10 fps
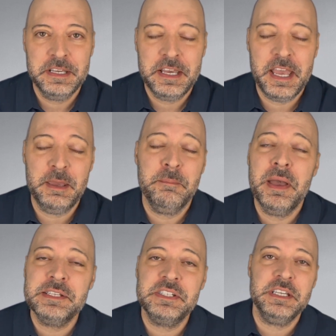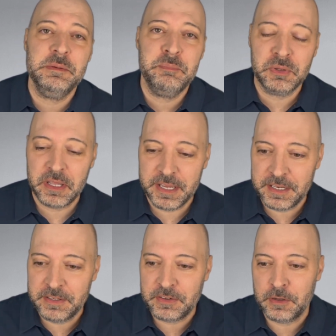A messy
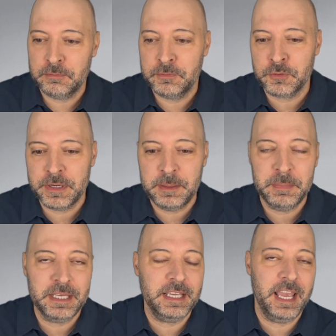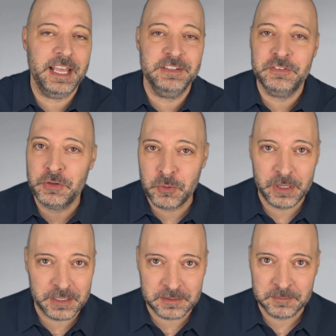blend of dreaming and
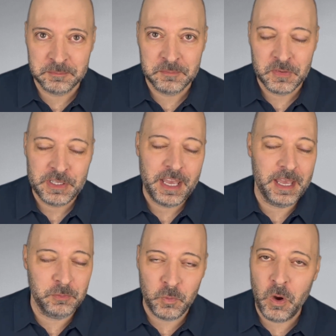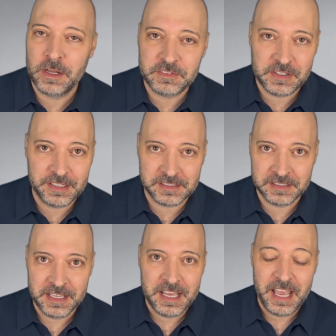doing and
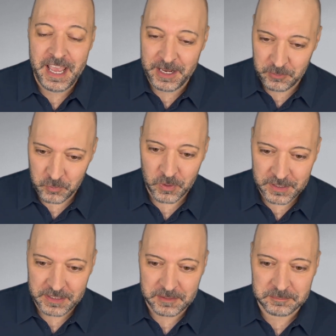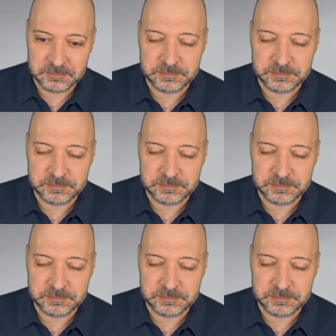wanting and working.